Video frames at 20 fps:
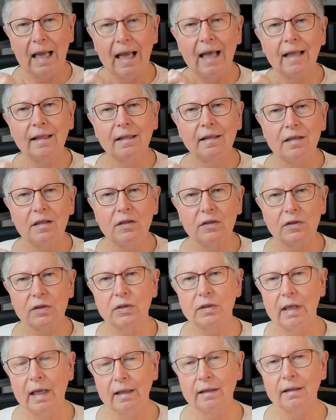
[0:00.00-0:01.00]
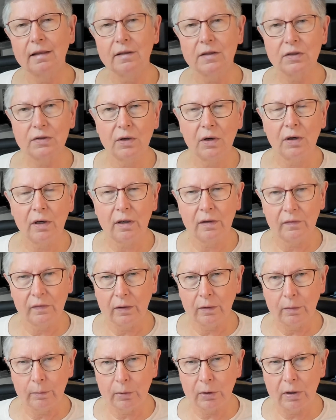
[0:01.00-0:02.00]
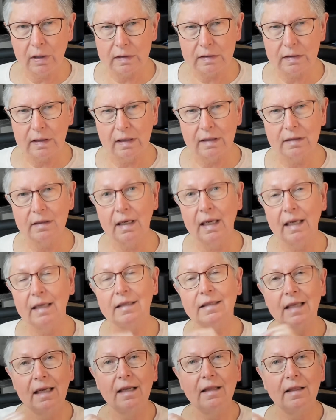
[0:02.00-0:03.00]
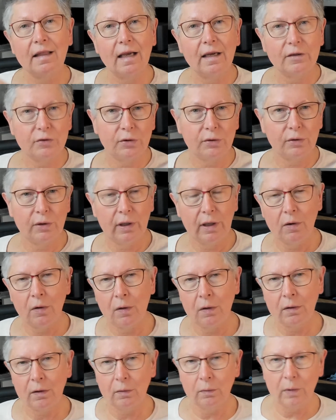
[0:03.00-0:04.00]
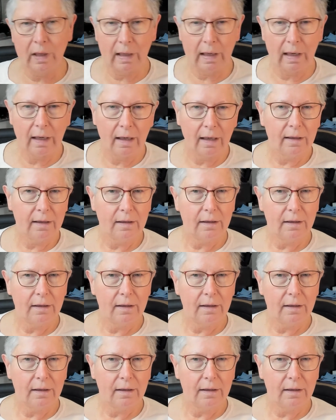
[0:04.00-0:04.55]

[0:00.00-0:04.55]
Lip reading: at the start of their process and take that journey all the way.